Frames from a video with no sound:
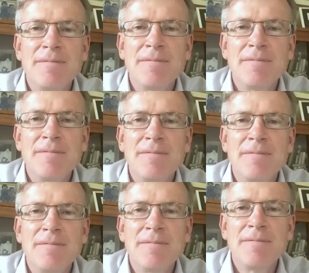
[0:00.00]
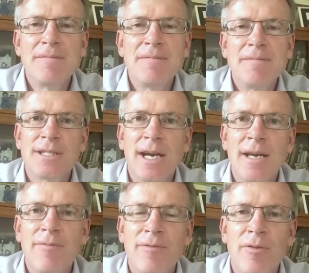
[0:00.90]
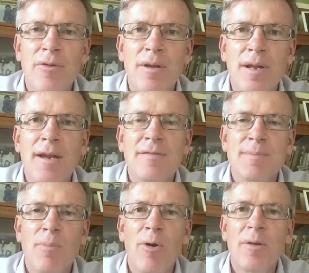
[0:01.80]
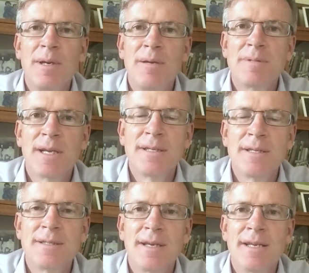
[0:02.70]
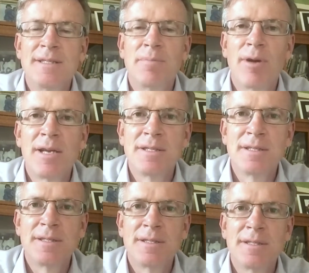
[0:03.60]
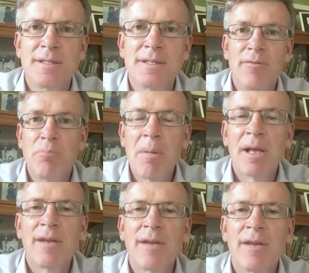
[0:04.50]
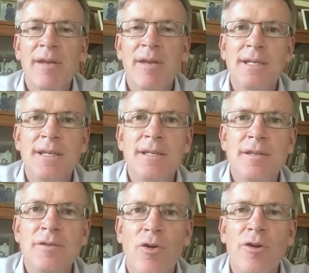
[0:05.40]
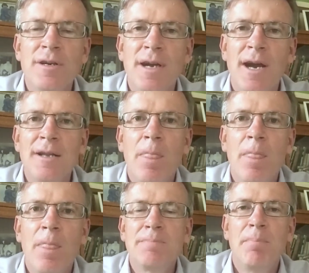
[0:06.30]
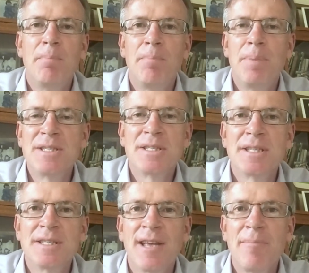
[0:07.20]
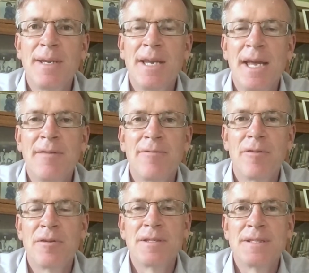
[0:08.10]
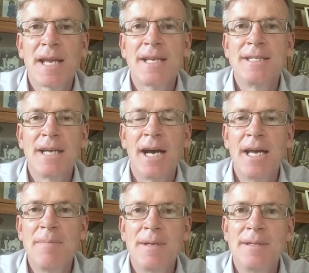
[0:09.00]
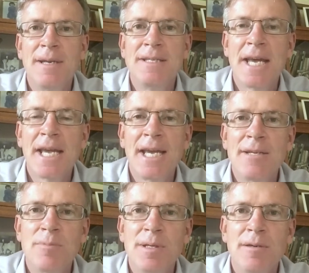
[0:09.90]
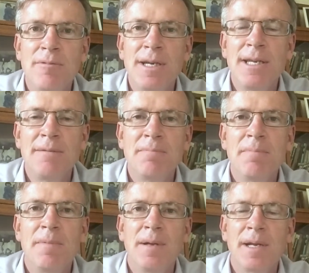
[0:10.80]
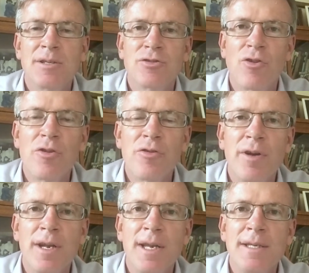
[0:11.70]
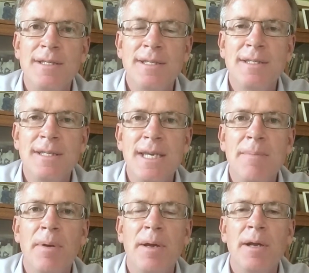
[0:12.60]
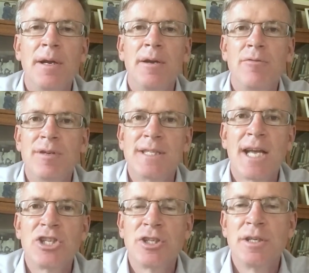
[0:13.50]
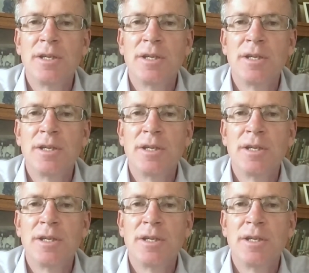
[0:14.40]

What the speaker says: difficult and challenging time for a lot of small and medium-sized enterprises in the Republic of Ireland and in Northern Ireland. These businesses have been hit for the second time in a decade with a really extraordinarily deep recession.